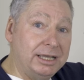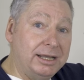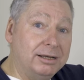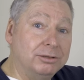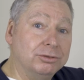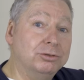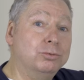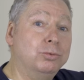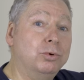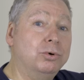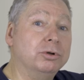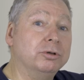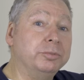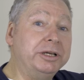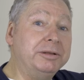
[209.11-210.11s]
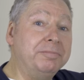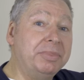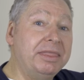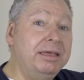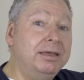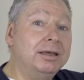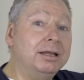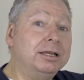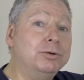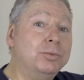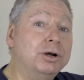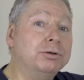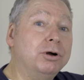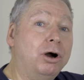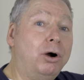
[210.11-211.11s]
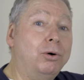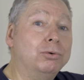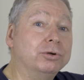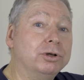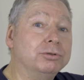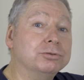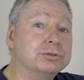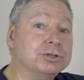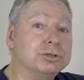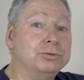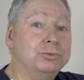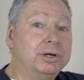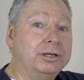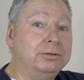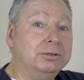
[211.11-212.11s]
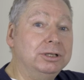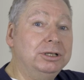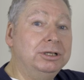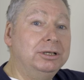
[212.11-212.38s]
down the wall a bit and it won't hold on too well.